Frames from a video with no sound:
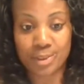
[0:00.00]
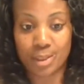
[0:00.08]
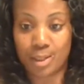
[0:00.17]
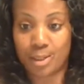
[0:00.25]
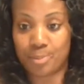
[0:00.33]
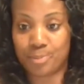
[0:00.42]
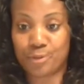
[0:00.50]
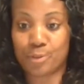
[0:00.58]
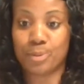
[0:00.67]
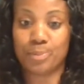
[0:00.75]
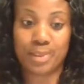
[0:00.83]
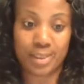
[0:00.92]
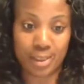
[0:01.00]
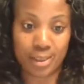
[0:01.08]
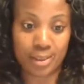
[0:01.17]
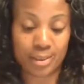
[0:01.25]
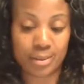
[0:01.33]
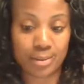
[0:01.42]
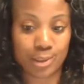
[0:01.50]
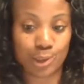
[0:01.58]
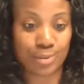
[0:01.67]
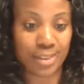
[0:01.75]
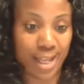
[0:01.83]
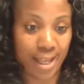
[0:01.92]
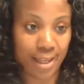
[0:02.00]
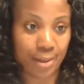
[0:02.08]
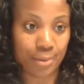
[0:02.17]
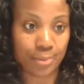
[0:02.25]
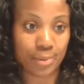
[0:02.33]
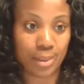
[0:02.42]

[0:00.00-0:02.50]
from the beginning till now